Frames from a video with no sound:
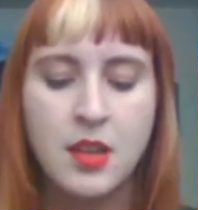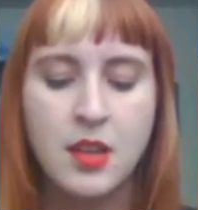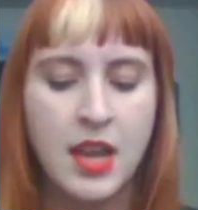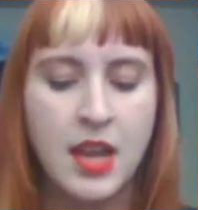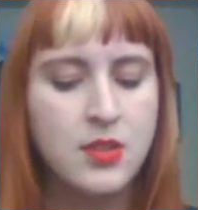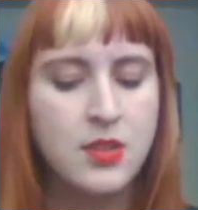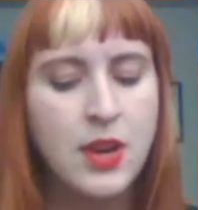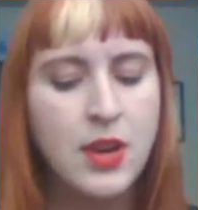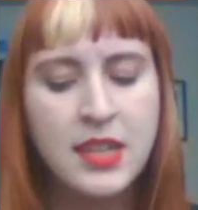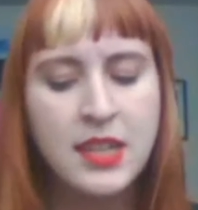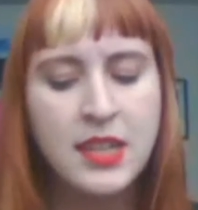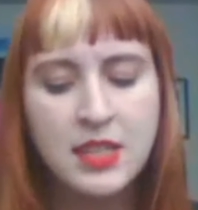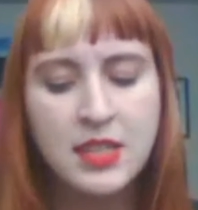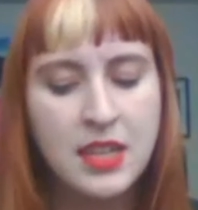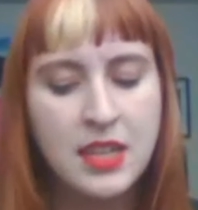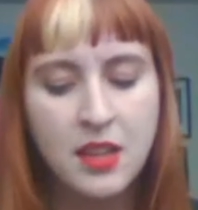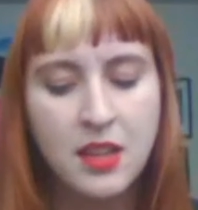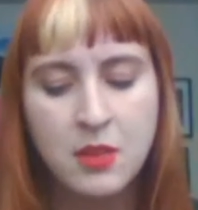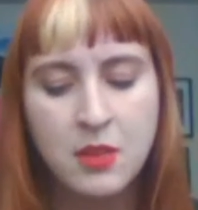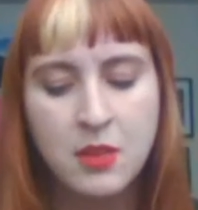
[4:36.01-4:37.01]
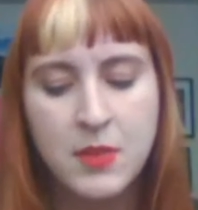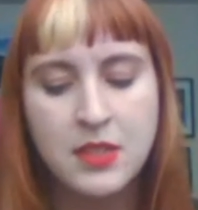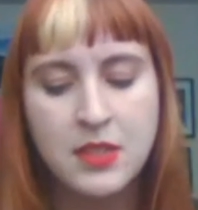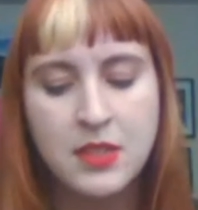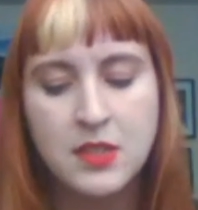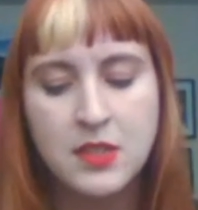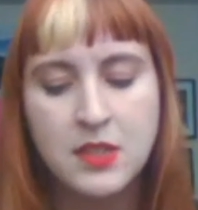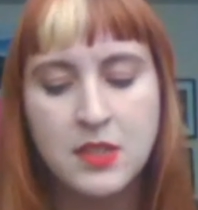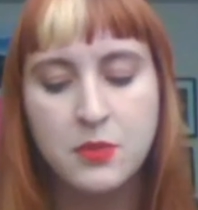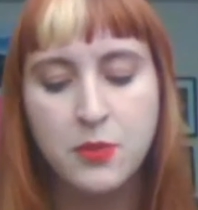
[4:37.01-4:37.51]
I tried to tell them that
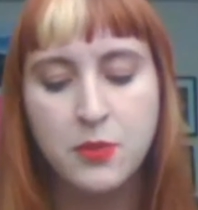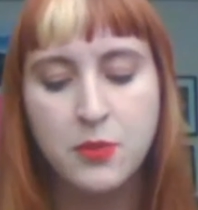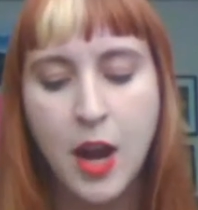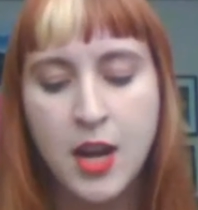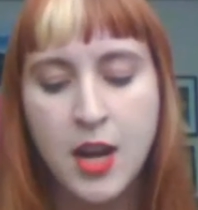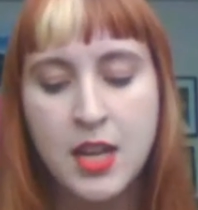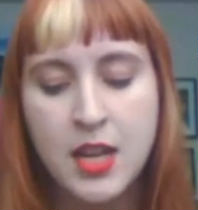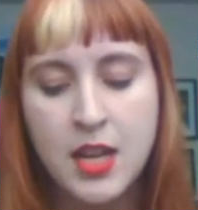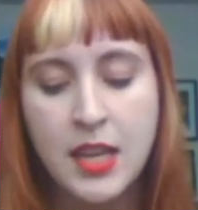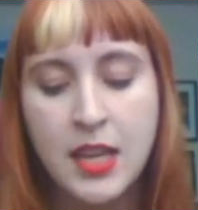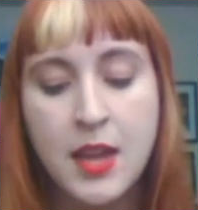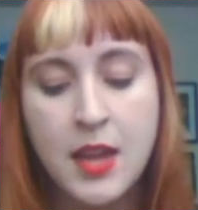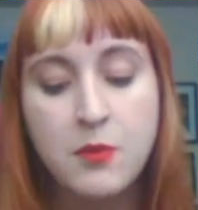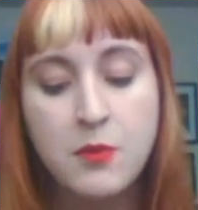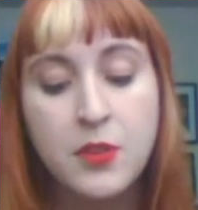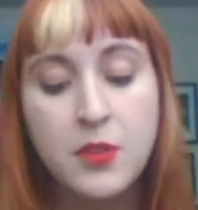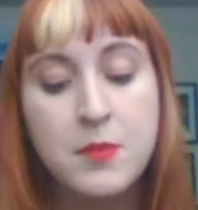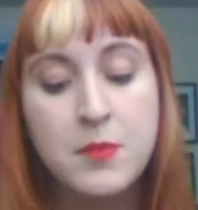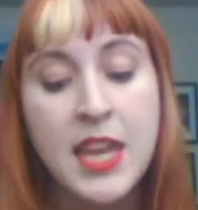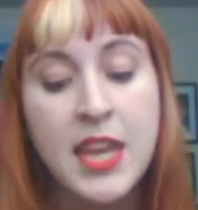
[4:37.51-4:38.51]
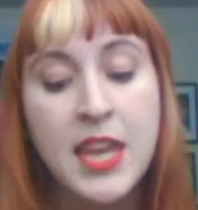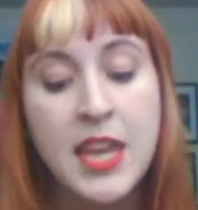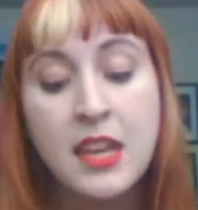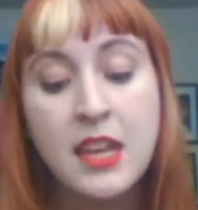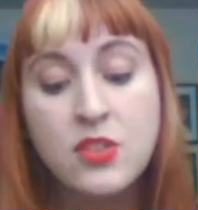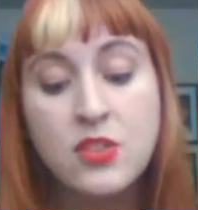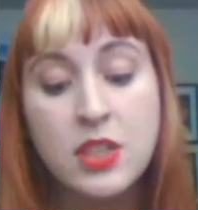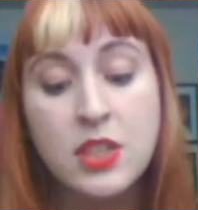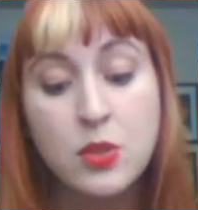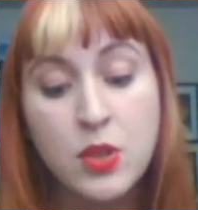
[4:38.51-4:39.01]
Safrana came from the
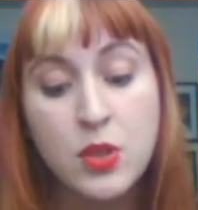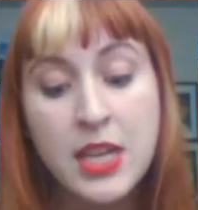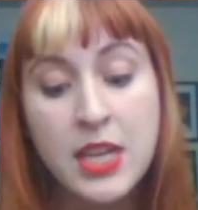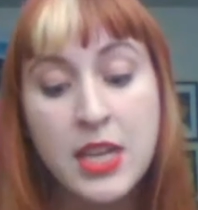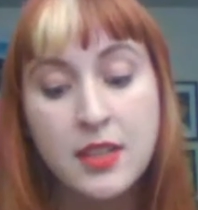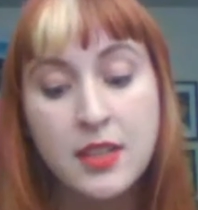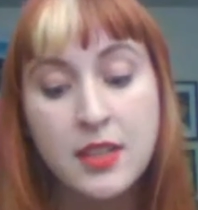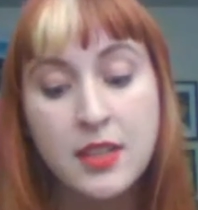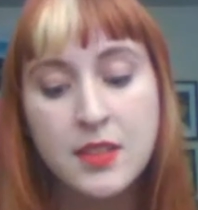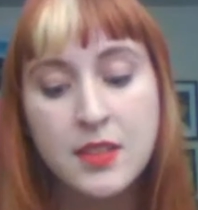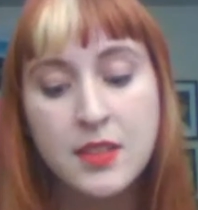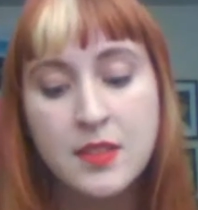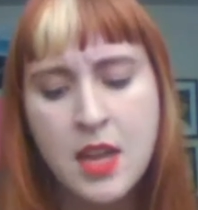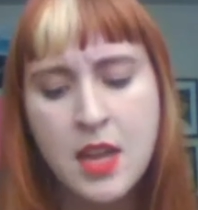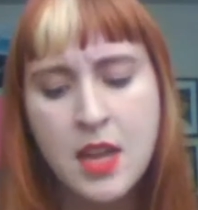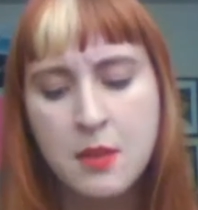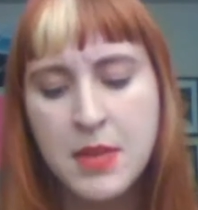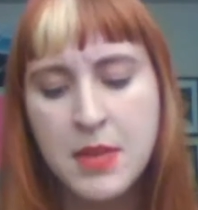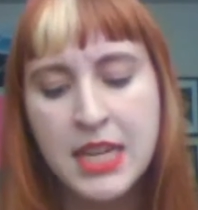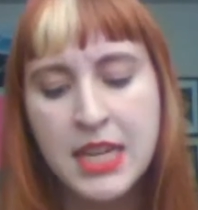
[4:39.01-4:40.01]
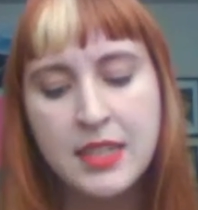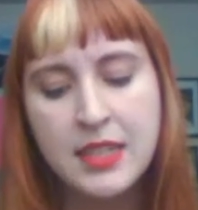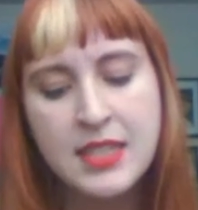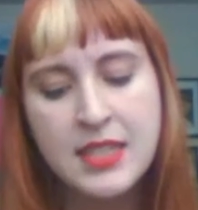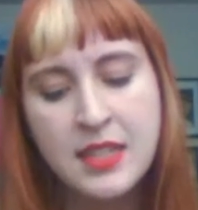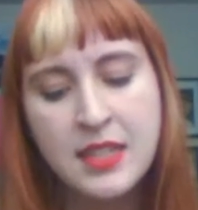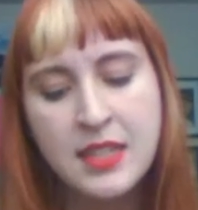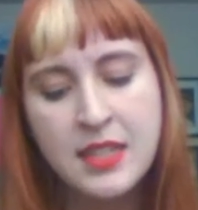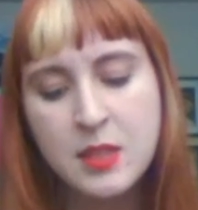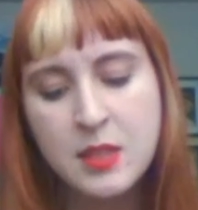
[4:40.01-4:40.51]
ancient Greeks, meaning
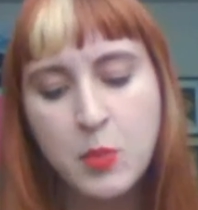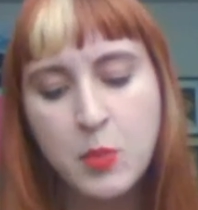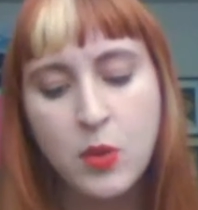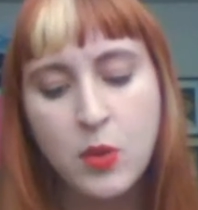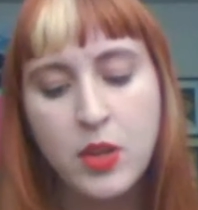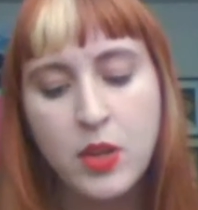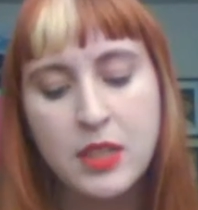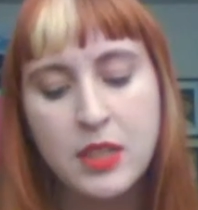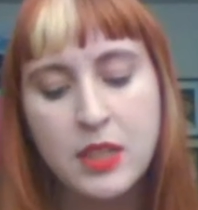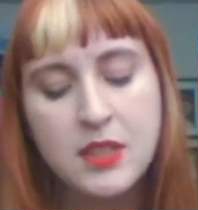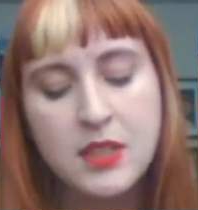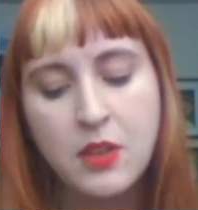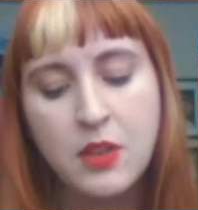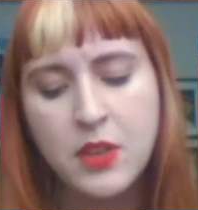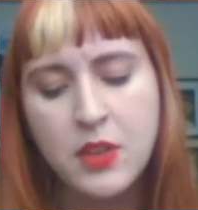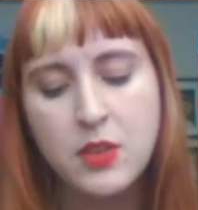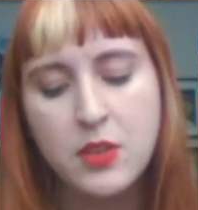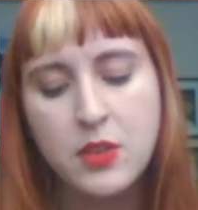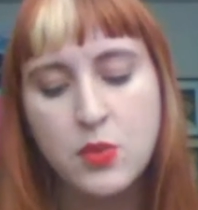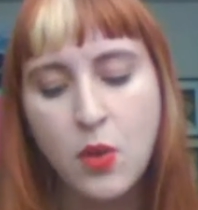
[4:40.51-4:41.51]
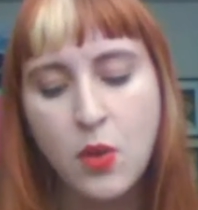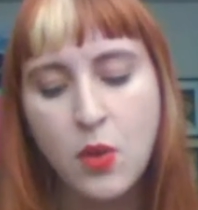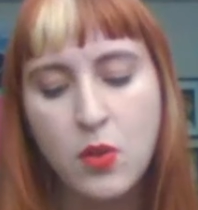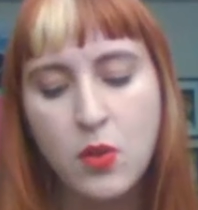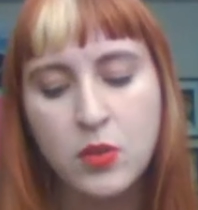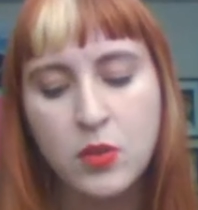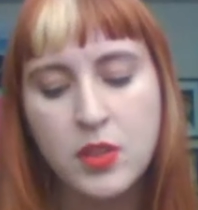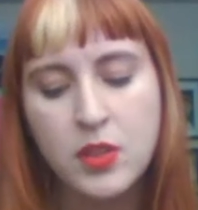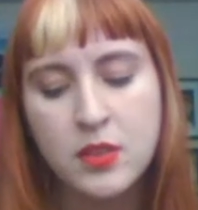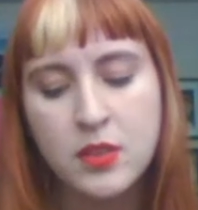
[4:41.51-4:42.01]
sensible and
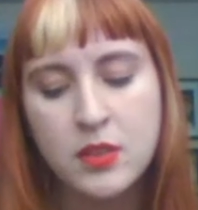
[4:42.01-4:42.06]
self-controlled.